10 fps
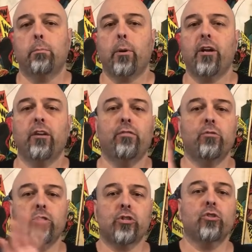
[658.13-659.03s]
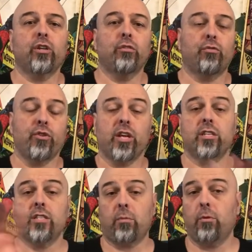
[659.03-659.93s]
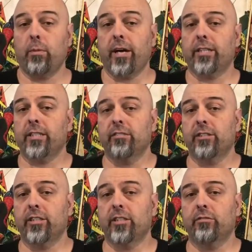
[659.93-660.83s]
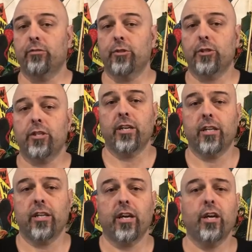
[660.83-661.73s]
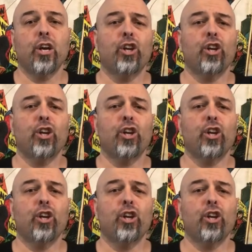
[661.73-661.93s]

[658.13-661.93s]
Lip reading: But if you're just looking for the double pack DVD version there,